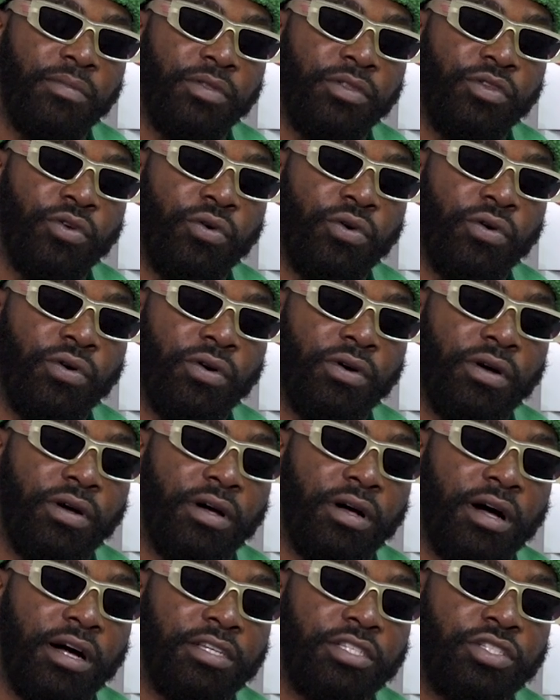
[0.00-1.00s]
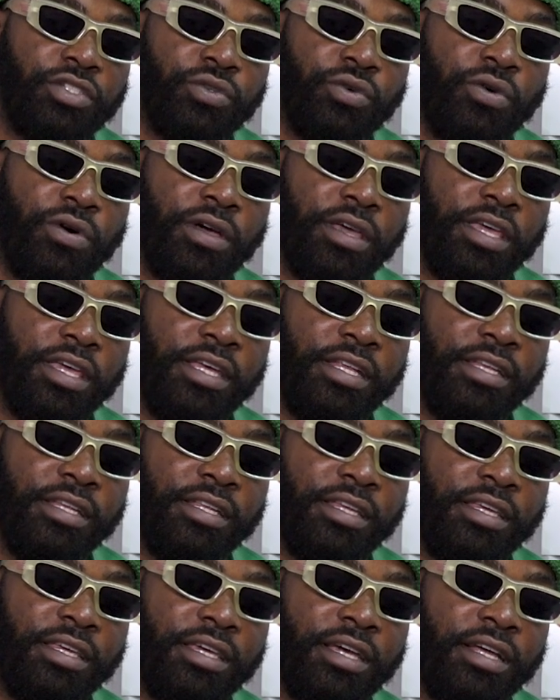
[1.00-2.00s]
do a show in
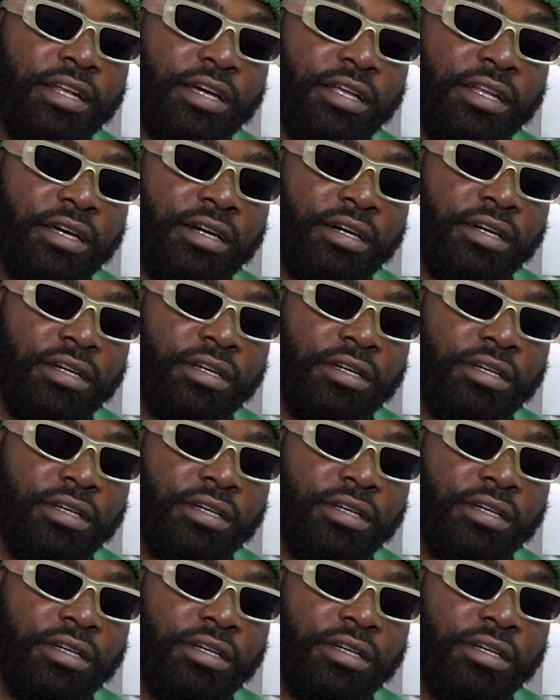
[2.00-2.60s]
Canada